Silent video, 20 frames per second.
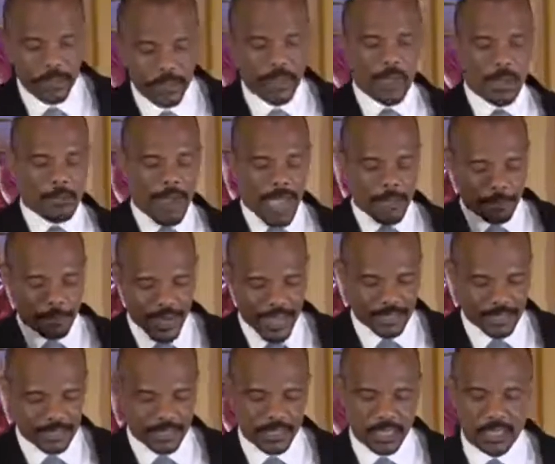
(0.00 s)
by
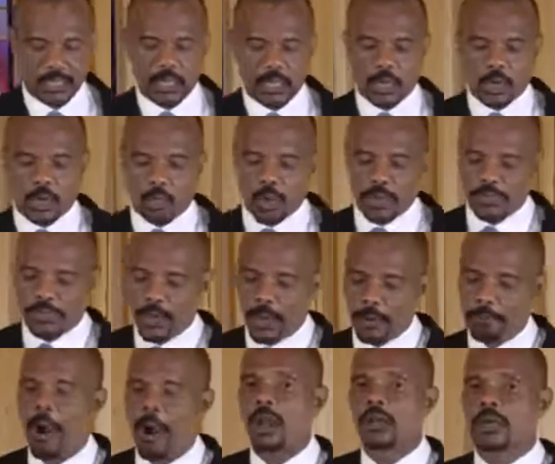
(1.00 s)
placing it with the
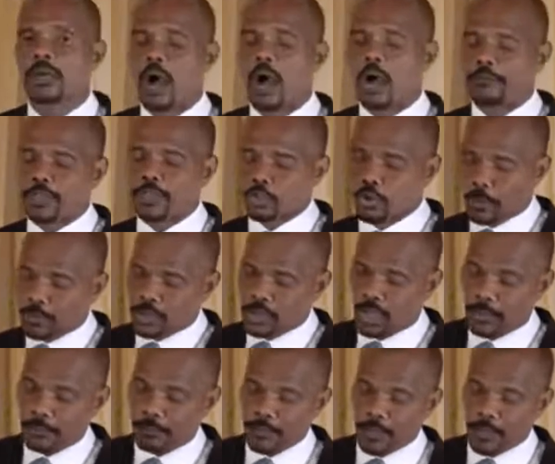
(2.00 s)
bulk of scripture.